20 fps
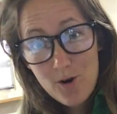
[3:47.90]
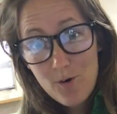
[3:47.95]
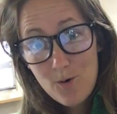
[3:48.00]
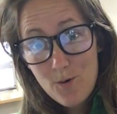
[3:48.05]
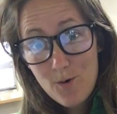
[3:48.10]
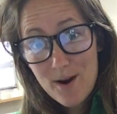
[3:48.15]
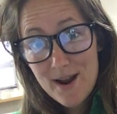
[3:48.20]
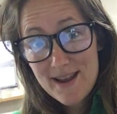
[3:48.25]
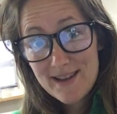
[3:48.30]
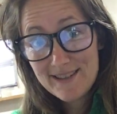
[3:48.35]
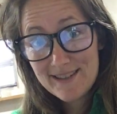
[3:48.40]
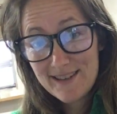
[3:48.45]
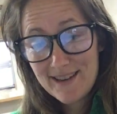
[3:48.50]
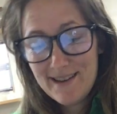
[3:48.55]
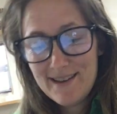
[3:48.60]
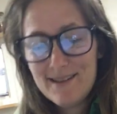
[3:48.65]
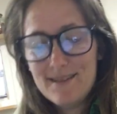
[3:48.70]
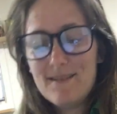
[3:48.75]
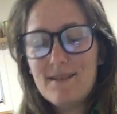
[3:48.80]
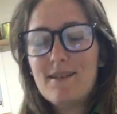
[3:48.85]

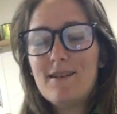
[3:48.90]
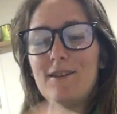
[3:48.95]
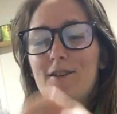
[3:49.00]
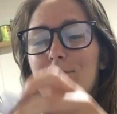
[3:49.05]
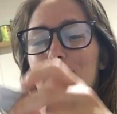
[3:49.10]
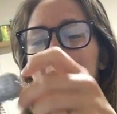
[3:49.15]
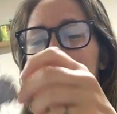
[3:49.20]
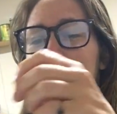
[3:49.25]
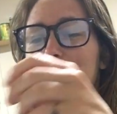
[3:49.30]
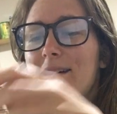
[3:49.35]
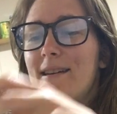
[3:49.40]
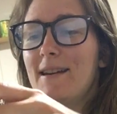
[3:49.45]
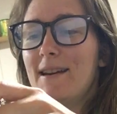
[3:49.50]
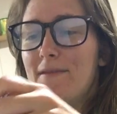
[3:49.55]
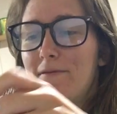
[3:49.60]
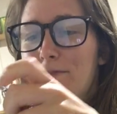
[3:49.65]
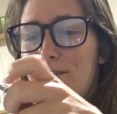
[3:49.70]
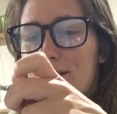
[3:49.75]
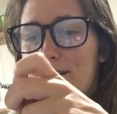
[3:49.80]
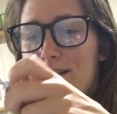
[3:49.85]
Crazy. Oh man, I
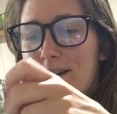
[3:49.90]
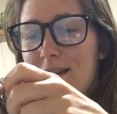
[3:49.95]
fucking